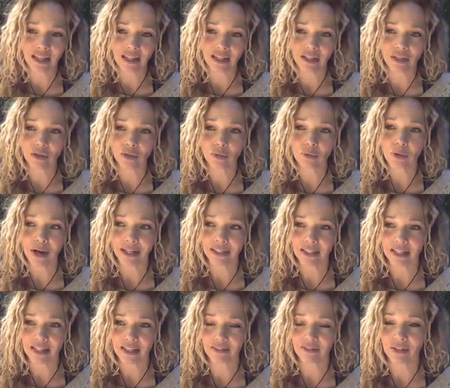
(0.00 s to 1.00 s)
do a
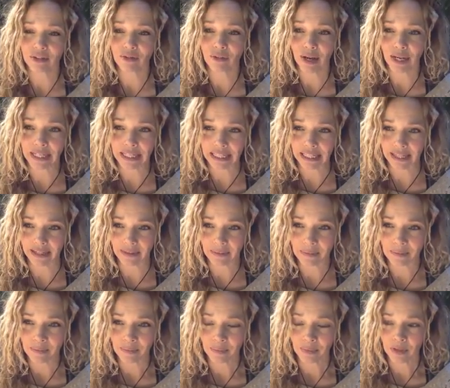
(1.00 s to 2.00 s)
practice of divining,
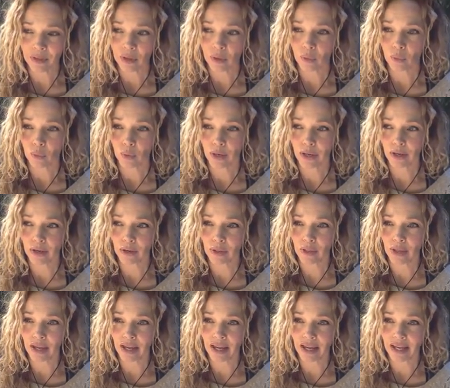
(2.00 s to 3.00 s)
where
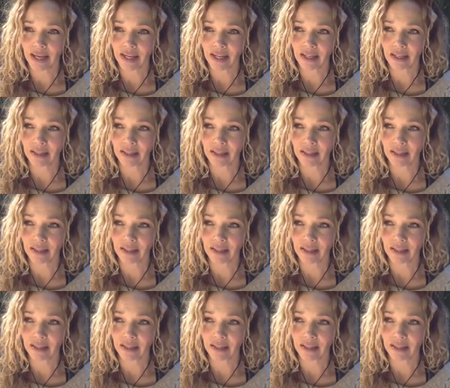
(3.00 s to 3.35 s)
they